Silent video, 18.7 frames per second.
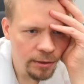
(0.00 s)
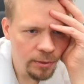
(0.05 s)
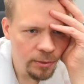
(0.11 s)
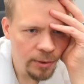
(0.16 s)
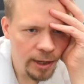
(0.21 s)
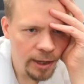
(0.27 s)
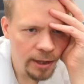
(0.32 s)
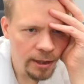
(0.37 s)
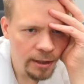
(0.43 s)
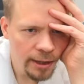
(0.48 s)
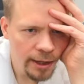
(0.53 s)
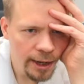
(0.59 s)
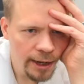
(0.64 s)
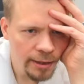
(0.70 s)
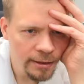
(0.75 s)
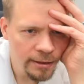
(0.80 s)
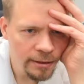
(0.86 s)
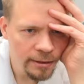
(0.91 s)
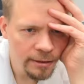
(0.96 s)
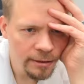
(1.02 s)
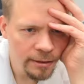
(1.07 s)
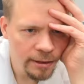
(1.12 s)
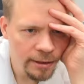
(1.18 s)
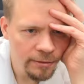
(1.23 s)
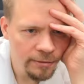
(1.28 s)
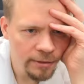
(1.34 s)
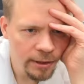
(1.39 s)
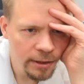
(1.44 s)
queen can't
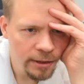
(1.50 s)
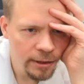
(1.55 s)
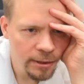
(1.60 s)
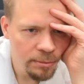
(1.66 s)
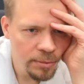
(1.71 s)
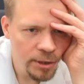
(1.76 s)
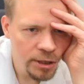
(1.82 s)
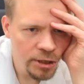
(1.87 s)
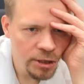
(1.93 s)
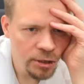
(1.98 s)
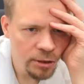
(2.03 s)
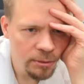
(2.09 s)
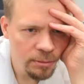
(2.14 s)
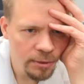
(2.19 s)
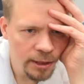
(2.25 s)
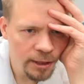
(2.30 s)
defend the bishop.